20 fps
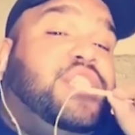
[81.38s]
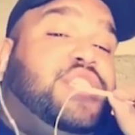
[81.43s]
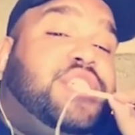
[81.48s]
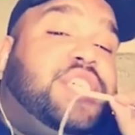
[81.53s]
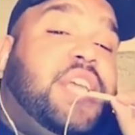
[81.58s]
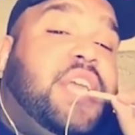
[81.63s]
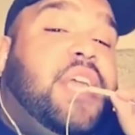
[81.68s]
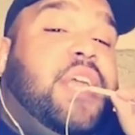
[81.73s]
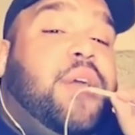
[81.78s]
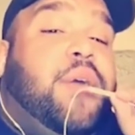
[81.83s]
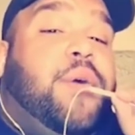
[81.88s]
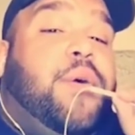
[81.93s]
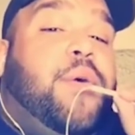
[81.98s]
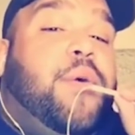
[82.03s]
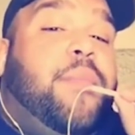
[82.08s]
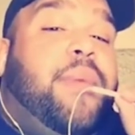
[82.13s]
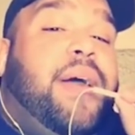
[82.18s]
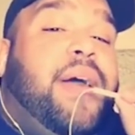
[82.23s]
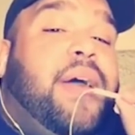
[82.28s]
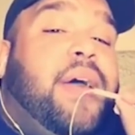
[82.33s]

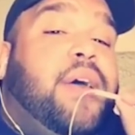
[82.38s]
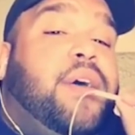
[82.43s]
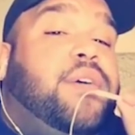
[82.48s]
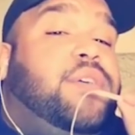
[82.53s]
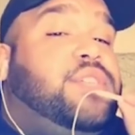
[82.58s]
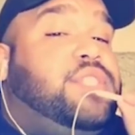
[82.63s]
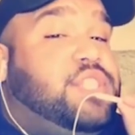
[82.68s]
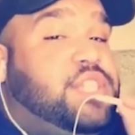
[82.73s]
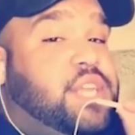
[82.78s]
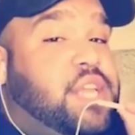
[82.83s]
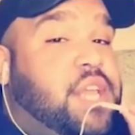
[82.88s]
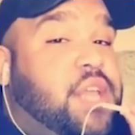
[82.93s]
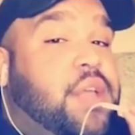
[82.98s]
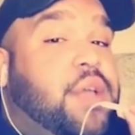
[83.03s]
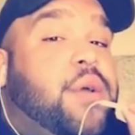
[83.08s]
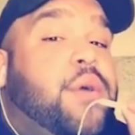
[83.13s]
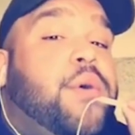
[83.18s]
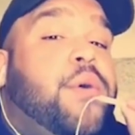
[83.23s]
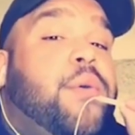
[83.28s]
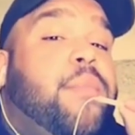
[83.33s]
Jingle bells.
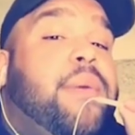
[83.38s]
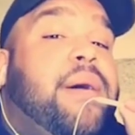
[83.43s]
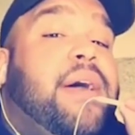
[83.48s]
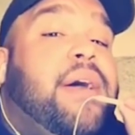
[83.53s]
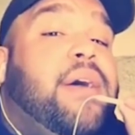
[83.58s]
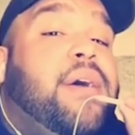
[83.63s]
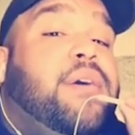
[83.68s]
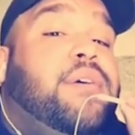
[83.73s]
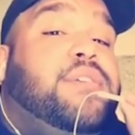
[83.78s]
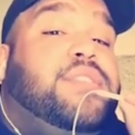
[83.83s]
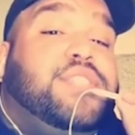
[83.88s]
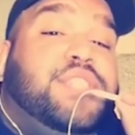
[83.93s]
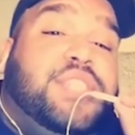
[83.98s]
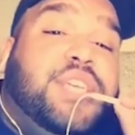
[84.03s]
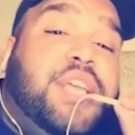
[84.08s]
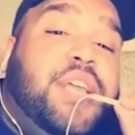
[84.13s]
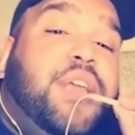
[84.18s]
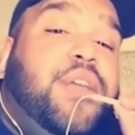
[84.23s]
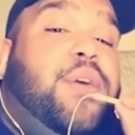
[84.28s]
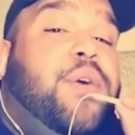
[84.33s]
Jingle bells,
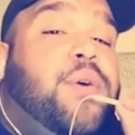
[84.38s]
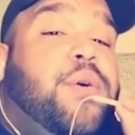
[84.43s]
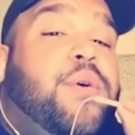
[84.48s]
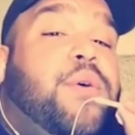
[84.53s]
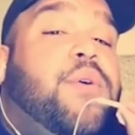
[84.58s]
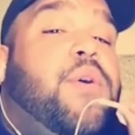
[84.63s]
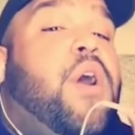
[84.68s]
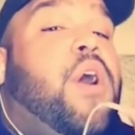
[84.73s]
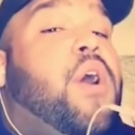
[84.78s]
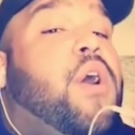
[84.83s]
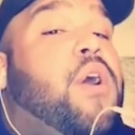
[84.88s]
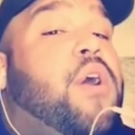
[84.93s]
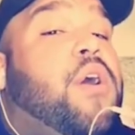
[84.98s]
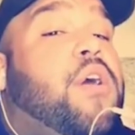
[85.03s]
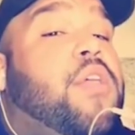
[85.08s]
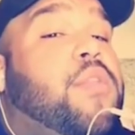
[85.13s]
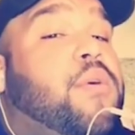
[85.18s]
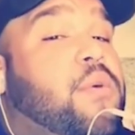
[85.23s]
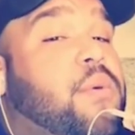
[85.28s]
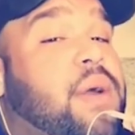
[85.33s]
jingle all the